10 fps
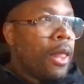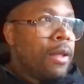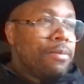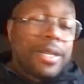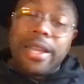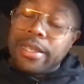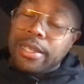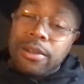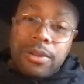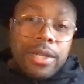be like,
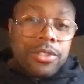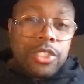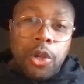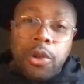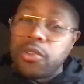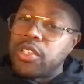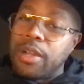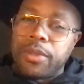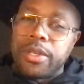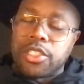yo, I just heard
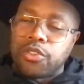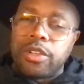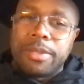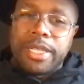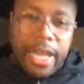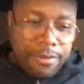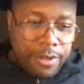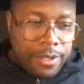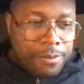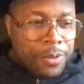something extremely
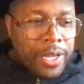heavy.